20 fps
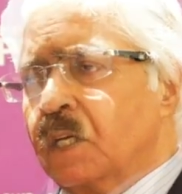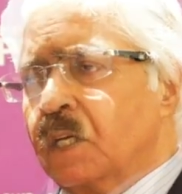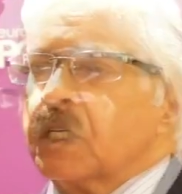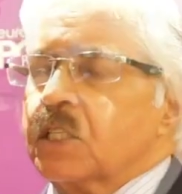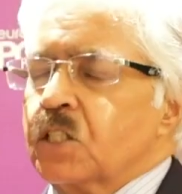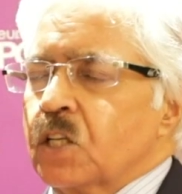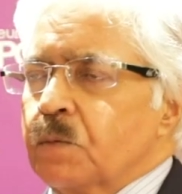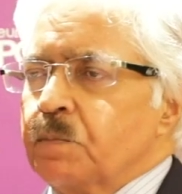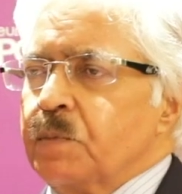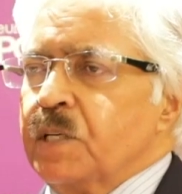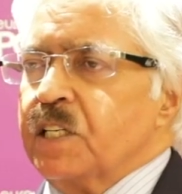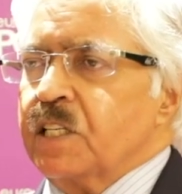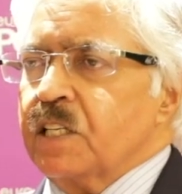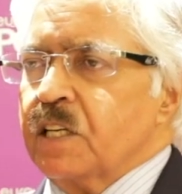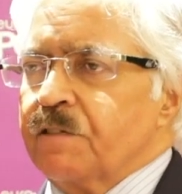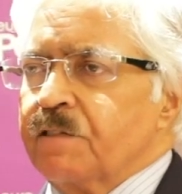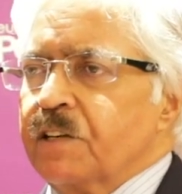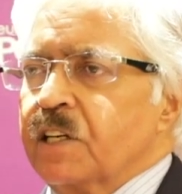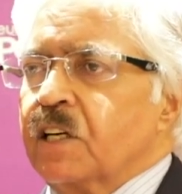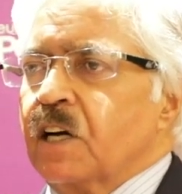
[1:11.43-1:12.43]
It's got
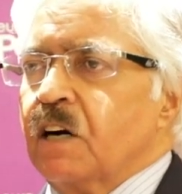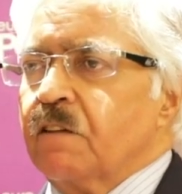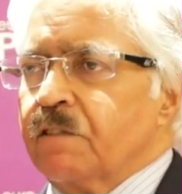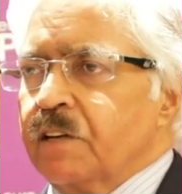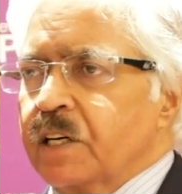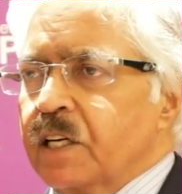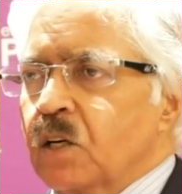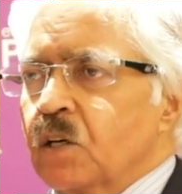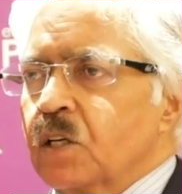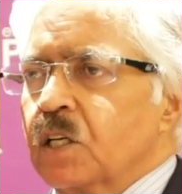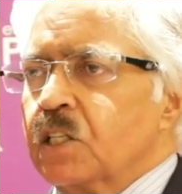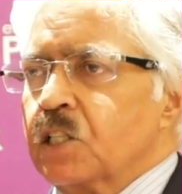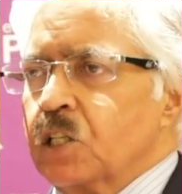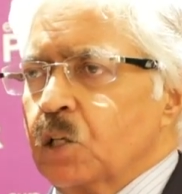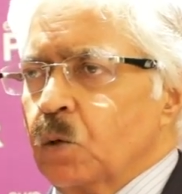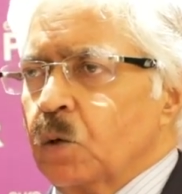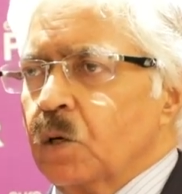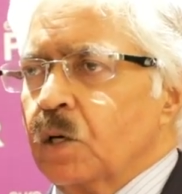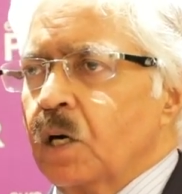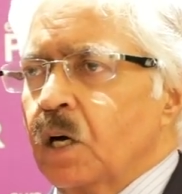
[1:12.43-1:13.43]
PTFE covering on its
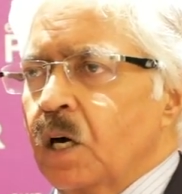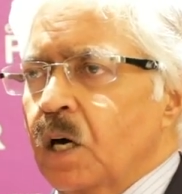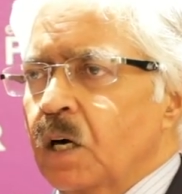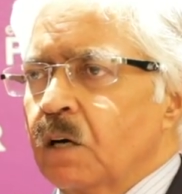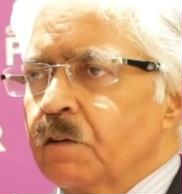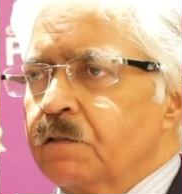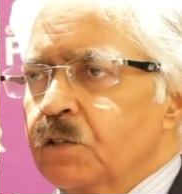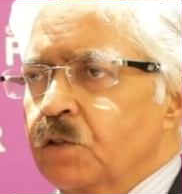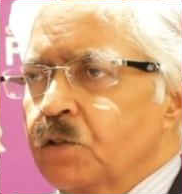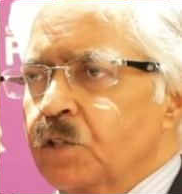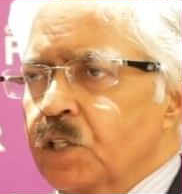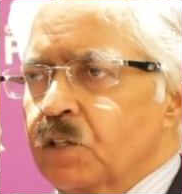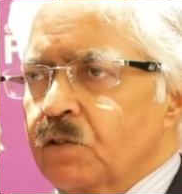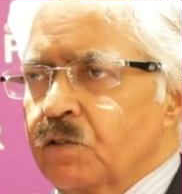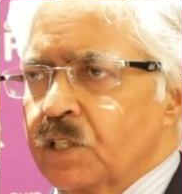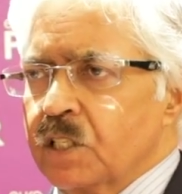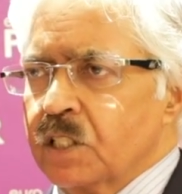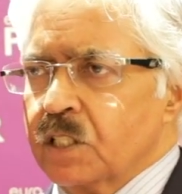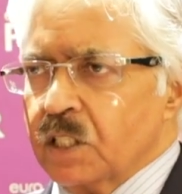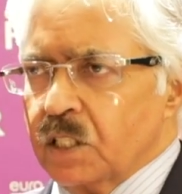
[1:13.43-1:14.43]
lower half to
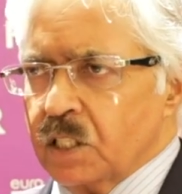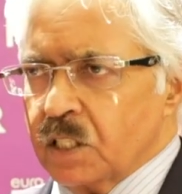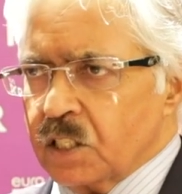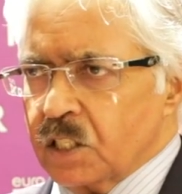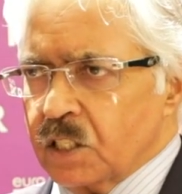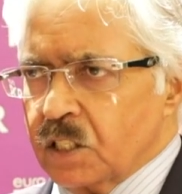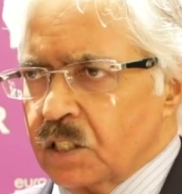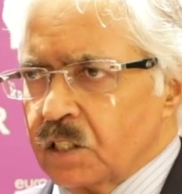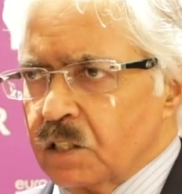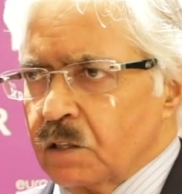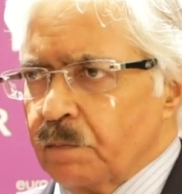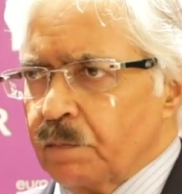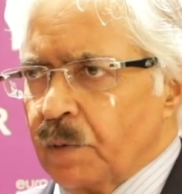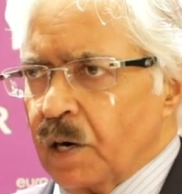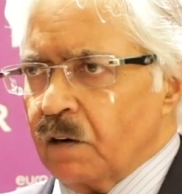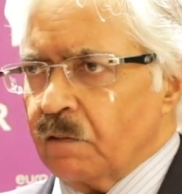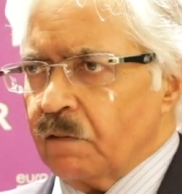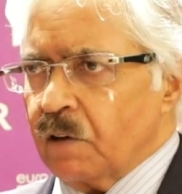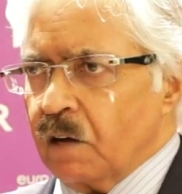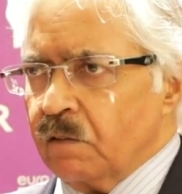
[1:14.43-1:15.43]
decrease the incidence of
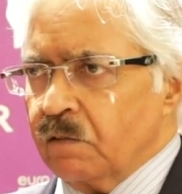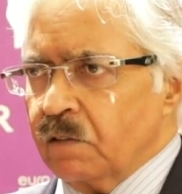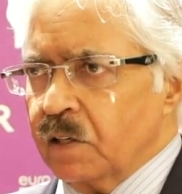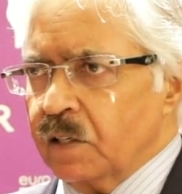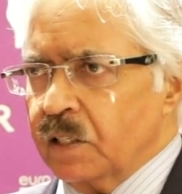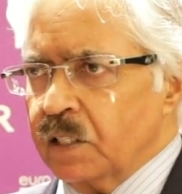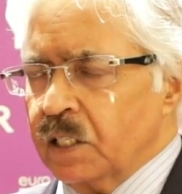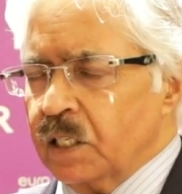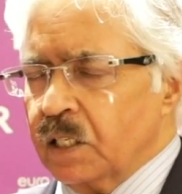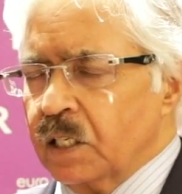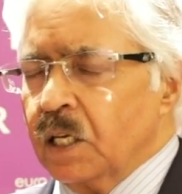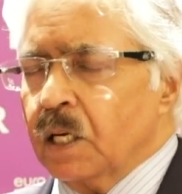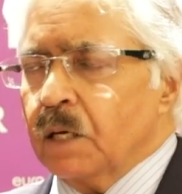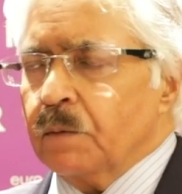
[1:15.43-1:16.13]
paravalvular leak.